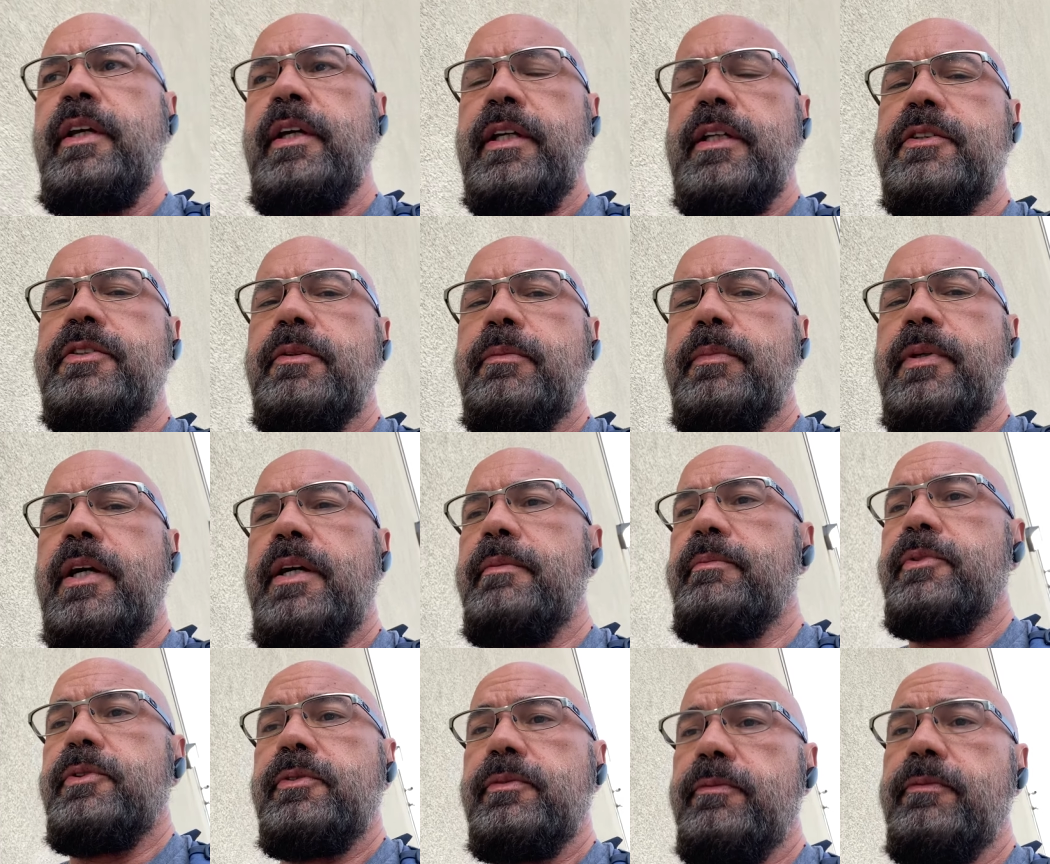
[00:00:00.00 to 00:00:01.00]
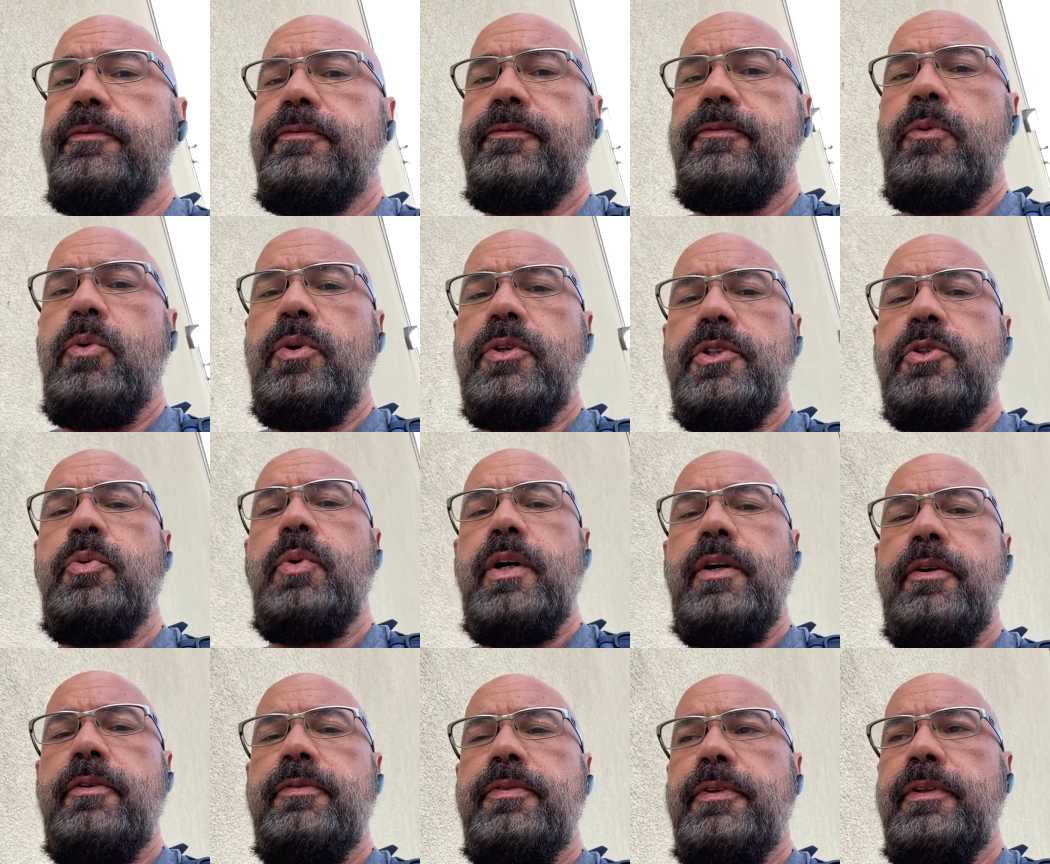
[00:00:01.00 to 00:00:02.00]
it's sometimes 4,
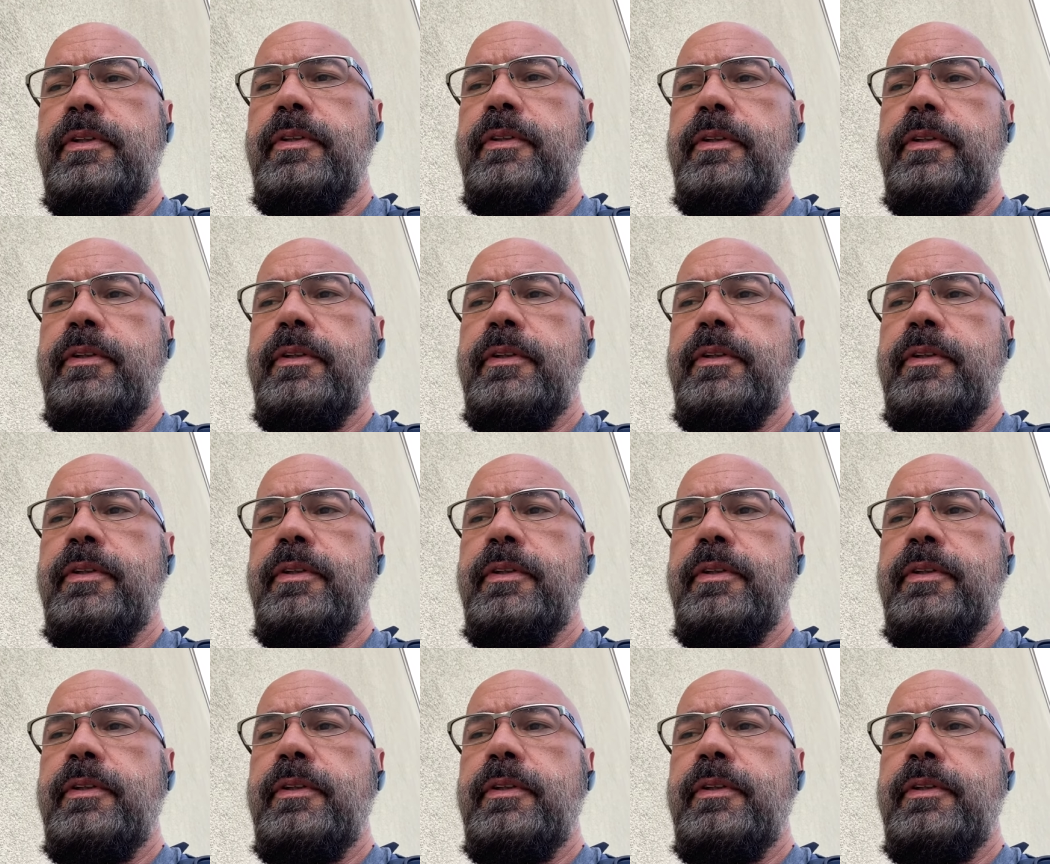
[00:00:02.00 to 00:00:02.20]
12,